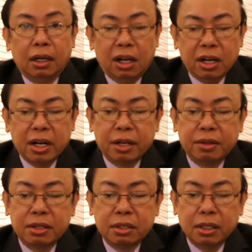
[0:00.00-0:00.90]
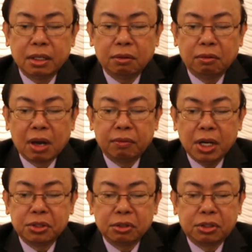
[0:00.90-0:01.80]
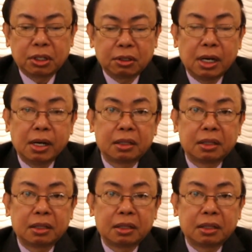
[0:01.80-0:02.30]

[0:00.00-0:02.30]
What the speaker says: Earlier this year, we have issued circular